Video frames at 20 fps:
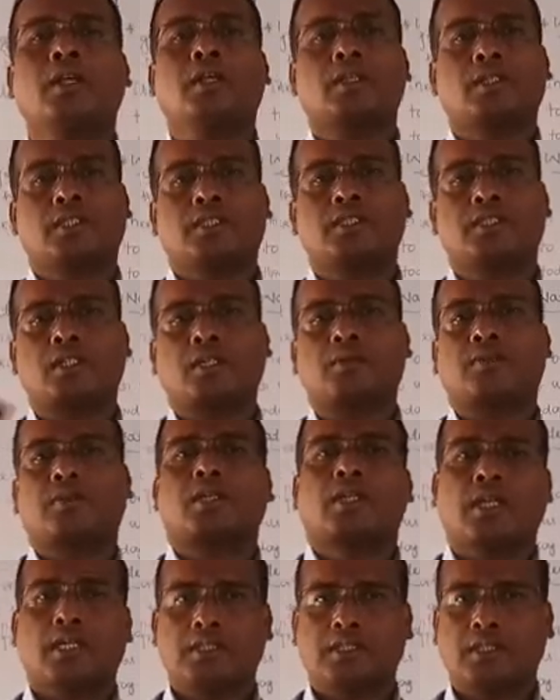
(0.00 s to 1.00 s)
reserve
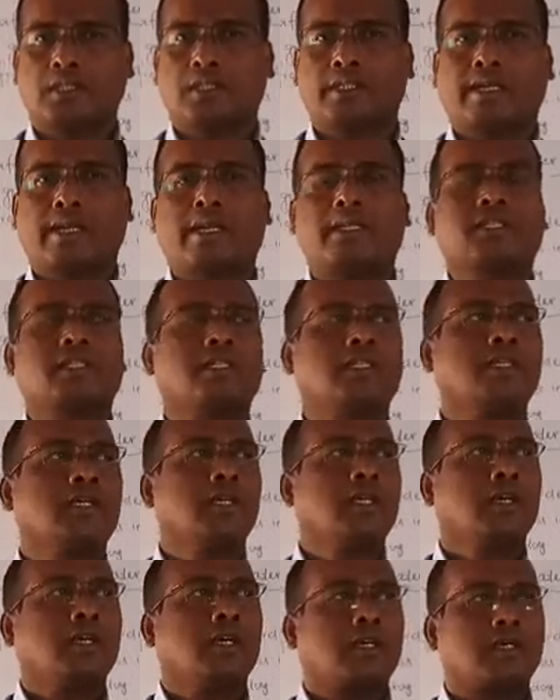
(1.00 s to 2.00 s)
as a like a
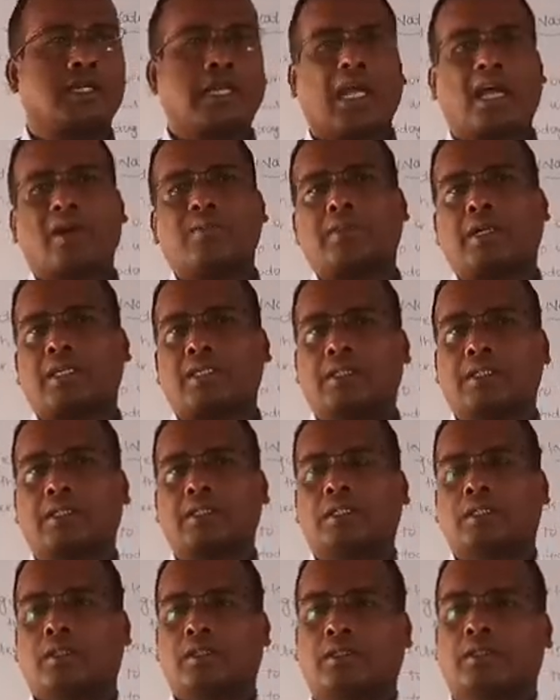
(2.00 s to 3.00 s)
dam
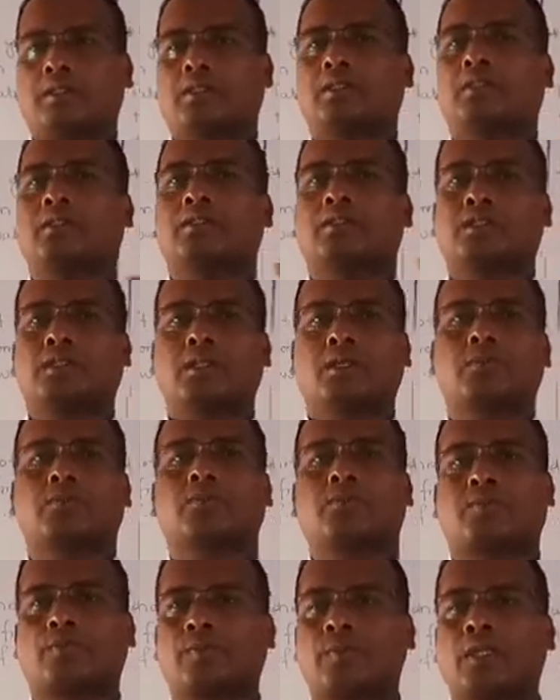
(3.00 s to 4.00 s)
and
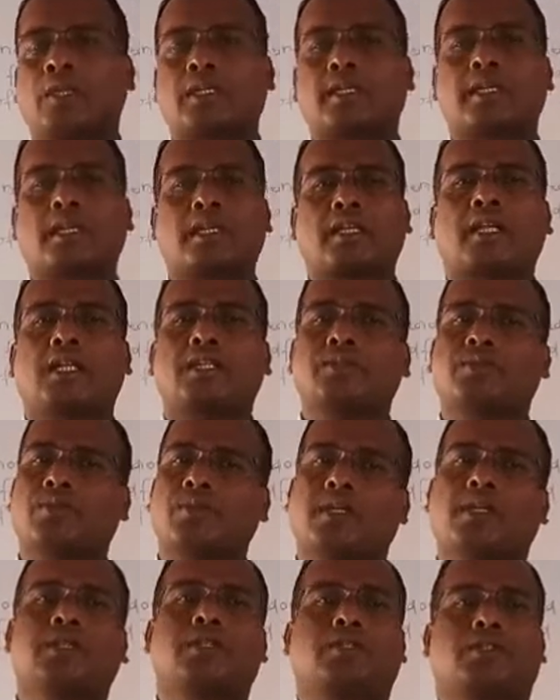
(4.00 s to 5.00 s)
some canals
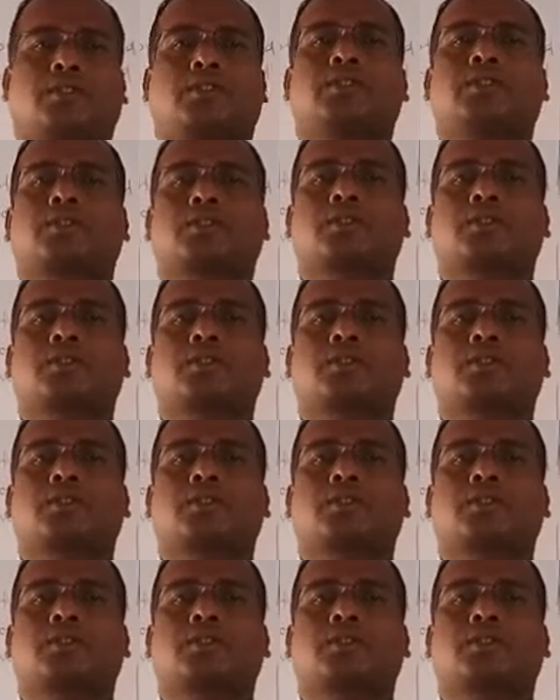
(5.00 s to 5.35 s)
will